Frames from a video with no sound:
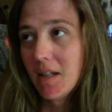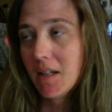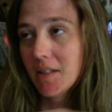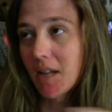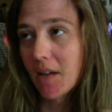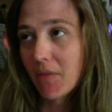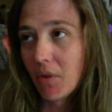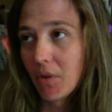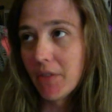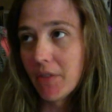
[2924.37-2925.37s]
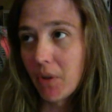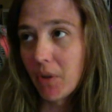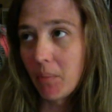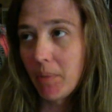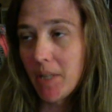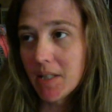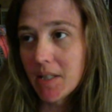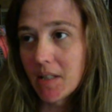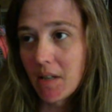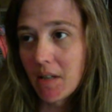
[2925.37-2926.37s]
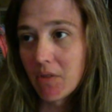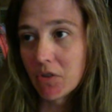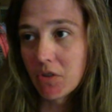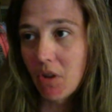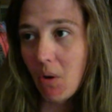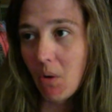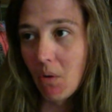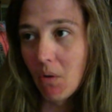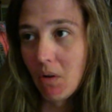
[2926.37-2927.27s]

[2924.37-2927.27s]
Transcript: several different pieces of your soul.